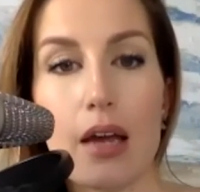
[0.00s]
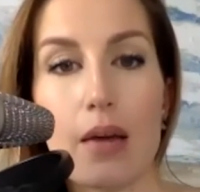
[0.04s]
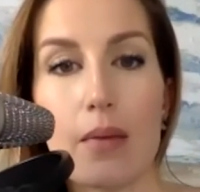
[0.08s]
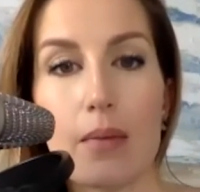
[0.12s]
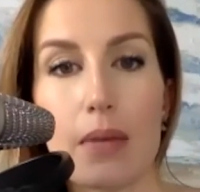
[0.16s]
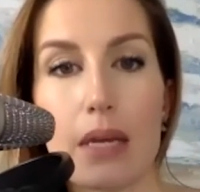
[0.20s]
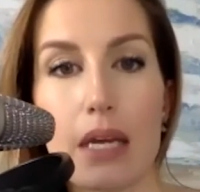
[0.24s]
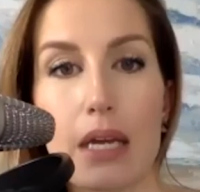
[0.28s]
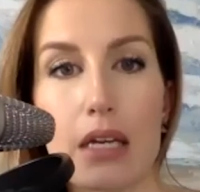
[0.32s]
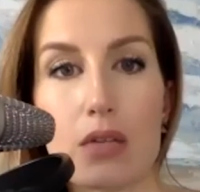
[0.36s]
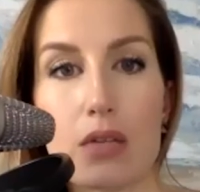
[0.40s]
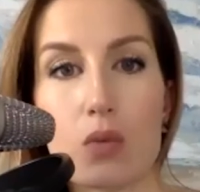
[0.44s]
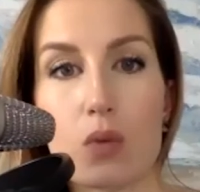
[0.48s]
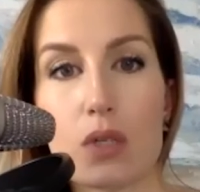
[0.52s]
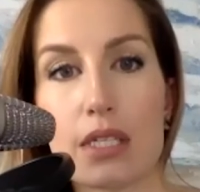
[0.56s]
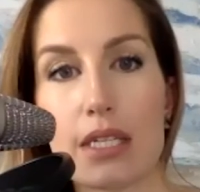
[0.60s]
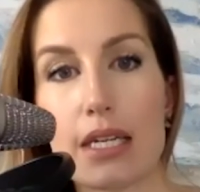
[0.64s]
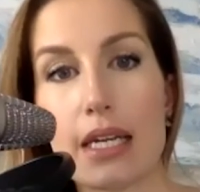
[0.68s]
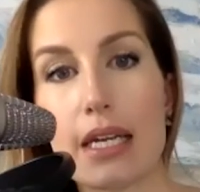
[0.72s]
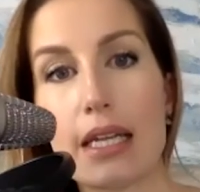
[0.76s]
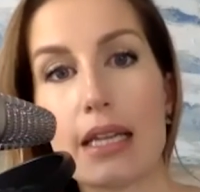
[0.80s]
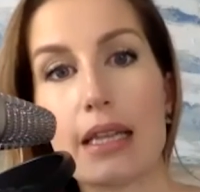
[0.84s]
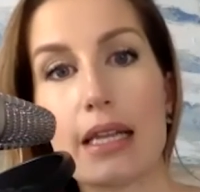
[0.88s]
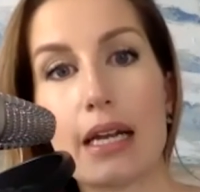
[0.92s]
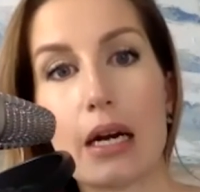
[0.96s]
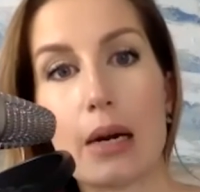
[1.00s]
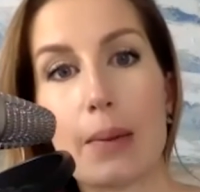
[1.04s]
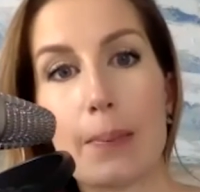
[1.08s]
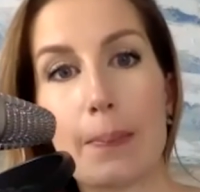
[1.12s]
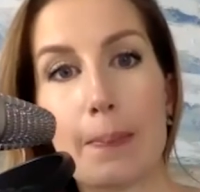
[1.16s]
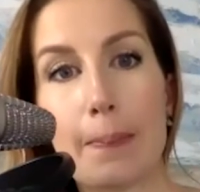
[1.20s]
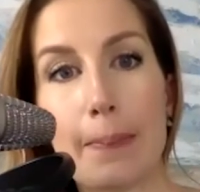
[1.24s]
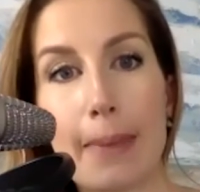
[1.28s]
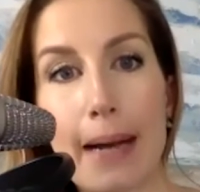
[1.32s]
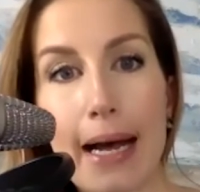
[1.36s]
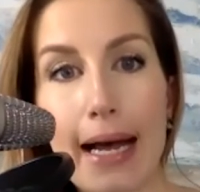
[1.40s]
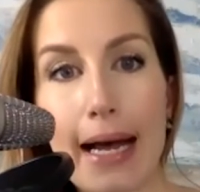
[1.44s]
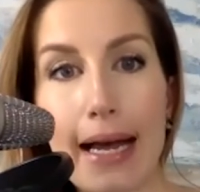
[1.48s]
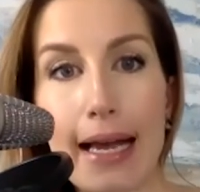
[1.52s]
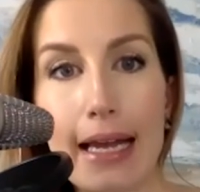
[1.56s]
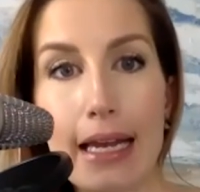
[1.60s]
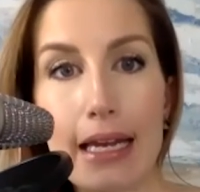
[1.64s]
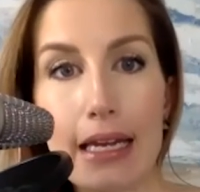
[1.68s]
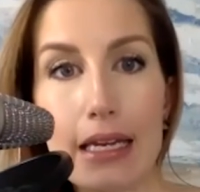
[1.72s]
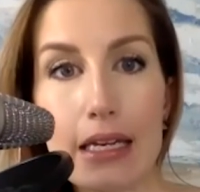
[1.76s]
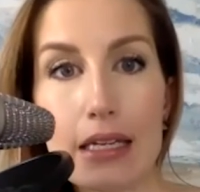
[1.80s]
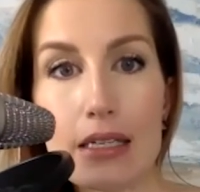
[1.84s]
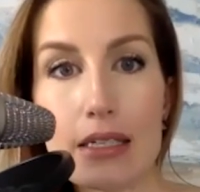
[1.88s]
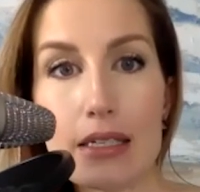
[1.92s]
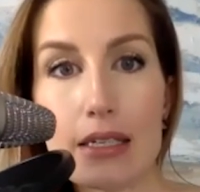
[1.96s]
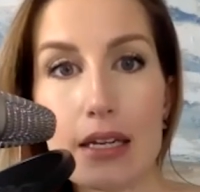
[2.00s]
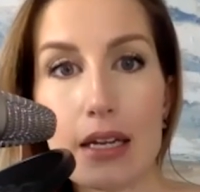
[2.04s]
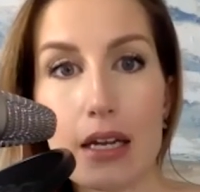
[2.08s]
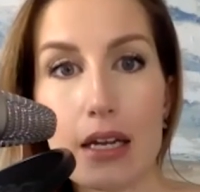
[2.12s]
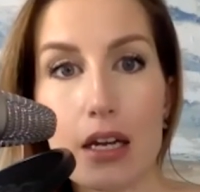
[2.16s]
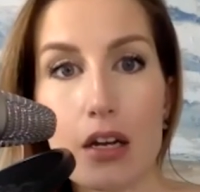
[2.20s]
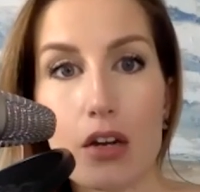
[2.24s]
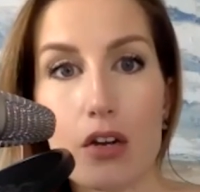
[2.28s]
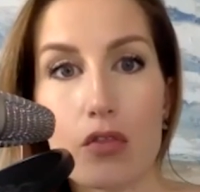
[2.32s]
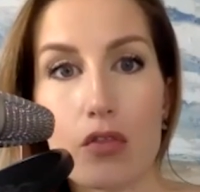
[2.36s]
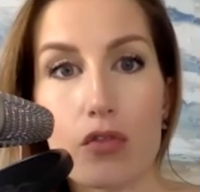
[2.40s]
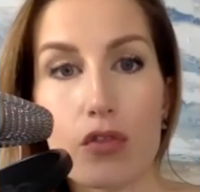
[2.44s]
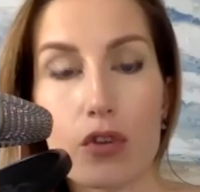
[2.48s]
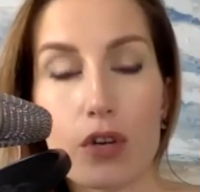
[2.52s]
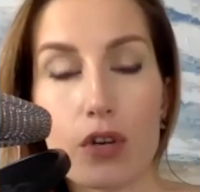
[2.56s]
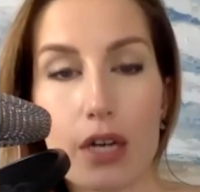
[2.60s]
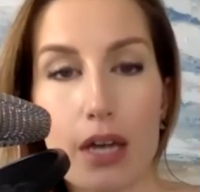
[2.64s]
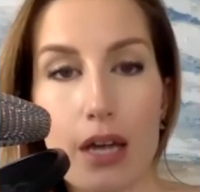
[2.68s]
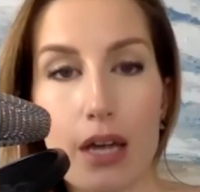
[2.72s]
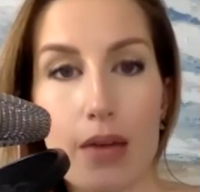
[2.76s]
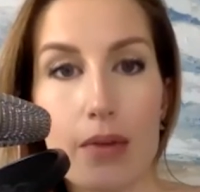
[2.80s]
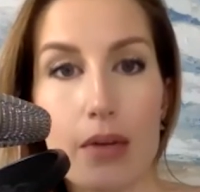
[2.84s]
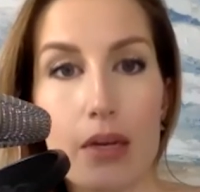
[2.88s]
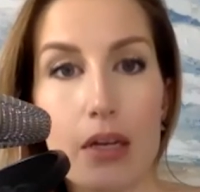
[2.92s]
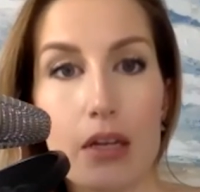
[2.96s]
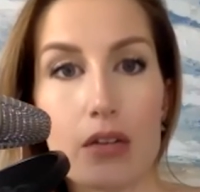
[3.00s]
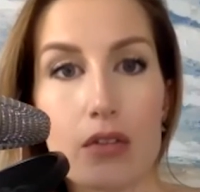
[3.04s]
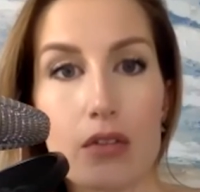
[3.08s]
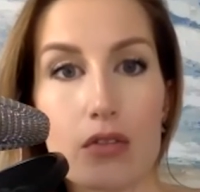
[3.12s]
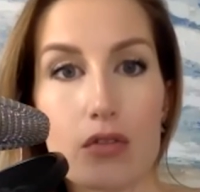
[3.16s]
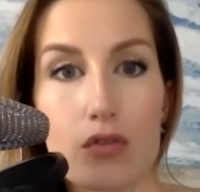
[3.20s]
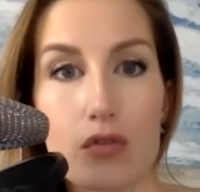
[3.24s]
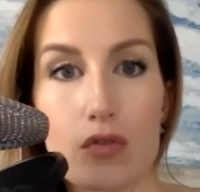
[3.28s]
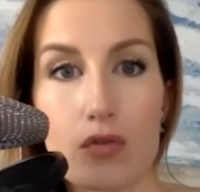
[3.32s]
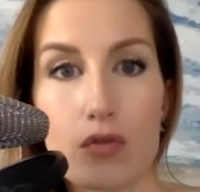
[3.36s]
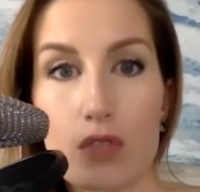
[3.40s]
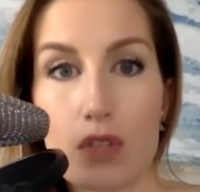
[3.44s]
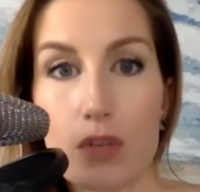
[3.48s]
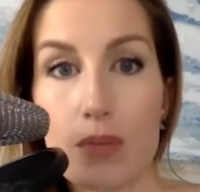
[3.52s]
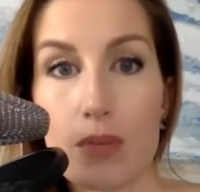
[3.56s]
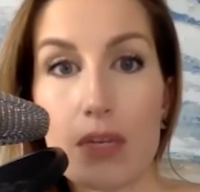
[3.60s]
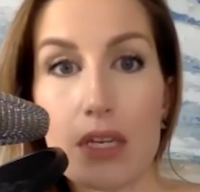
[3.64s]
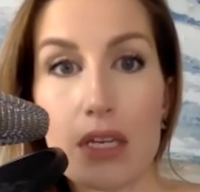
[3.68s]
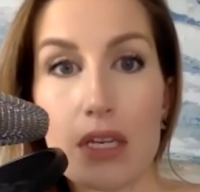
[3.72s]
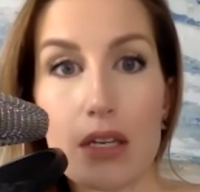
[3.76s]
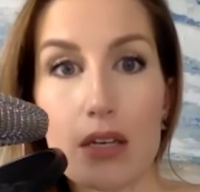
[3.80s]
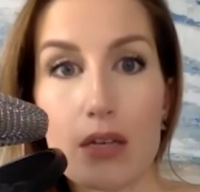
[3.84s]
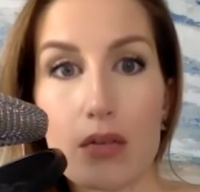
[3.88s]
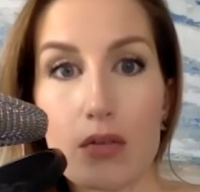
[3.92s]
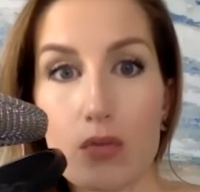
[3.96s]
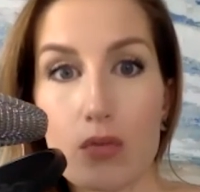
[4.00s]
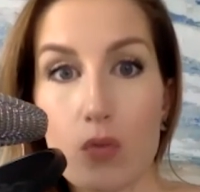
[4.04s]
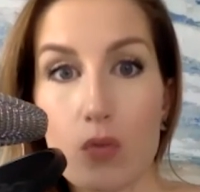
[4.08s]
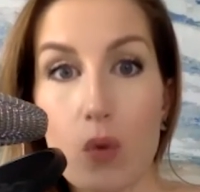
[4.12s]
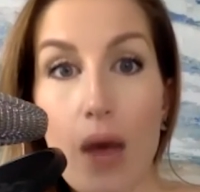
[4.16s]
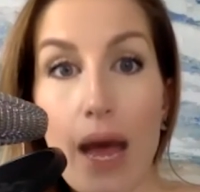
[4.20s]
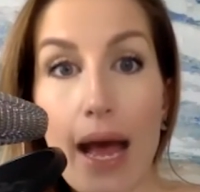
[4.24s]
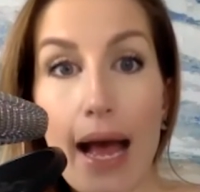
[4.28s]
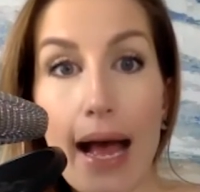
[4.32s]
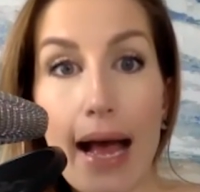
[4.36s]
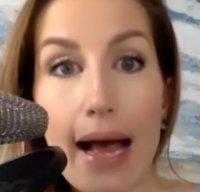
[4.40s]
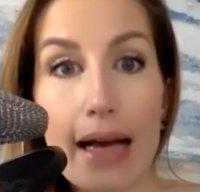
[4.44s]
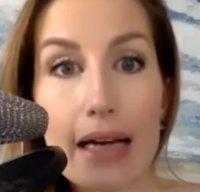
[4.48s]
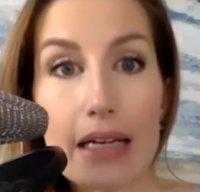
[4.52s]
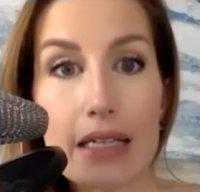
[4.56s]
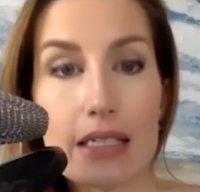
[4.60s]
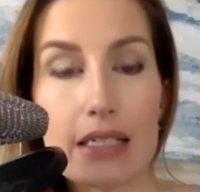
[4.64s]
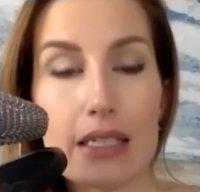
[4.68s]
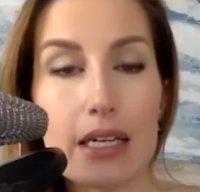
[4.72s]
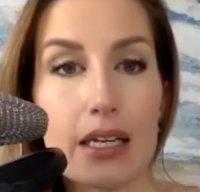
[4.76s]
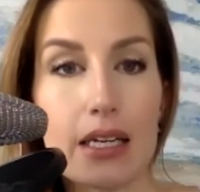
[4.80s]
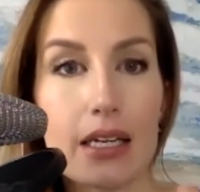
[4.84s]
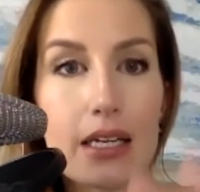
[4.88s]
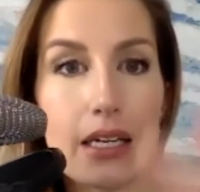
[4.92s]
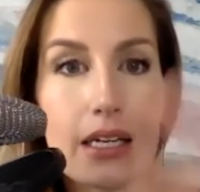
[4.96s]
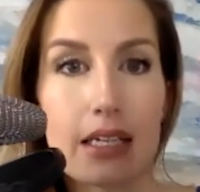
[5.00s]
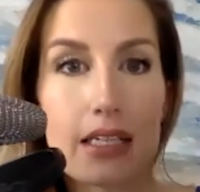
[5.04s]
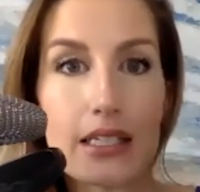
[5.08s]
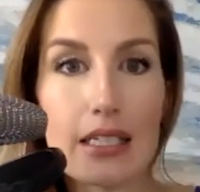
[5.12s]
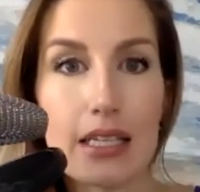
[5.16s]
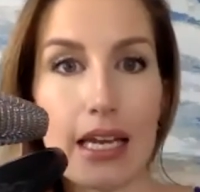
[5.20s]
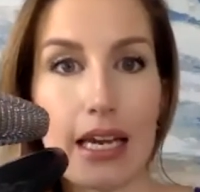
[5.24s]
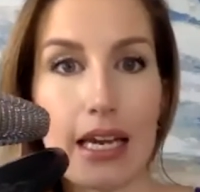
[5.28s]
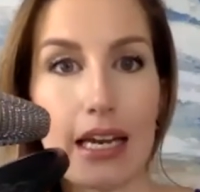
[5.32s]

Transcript: because what's in their mind for coming to be waxed is